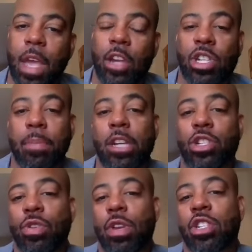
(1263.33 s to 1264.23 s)
And she made
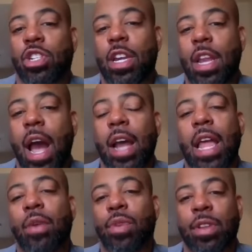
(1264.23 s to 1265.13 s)
sure that she could
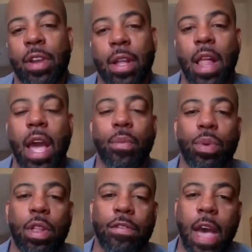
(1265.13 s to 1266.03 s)
highlight what the client
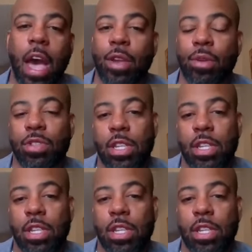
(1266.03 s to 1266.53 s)
really valued,